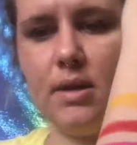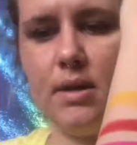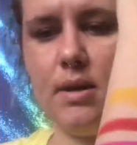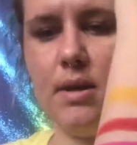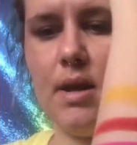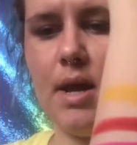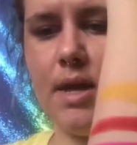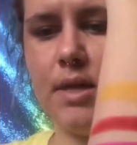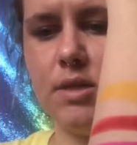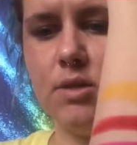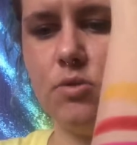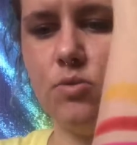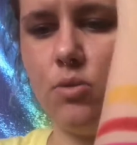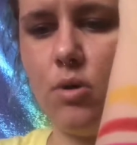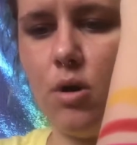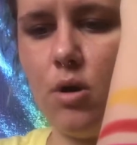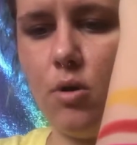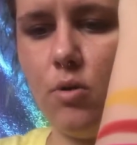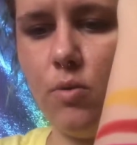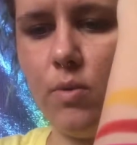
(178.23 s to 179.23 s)
Next
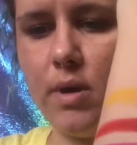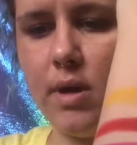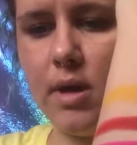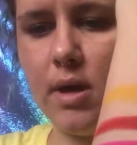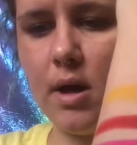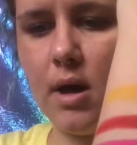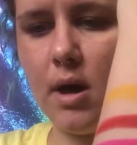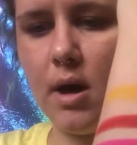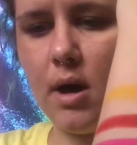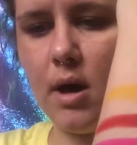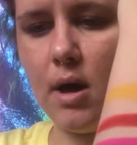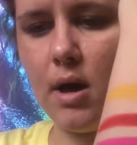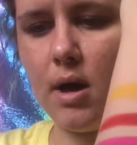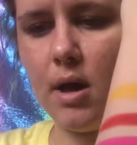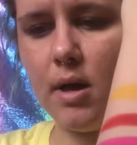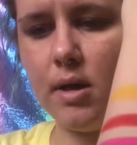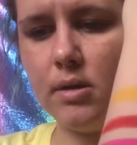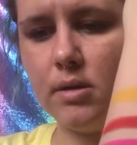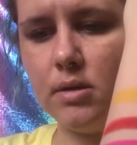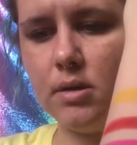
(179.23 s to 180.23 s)
row we
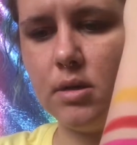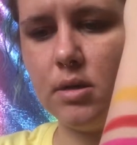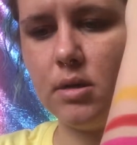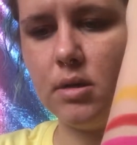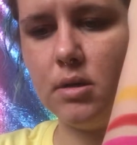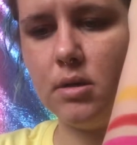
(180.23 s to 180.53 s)
got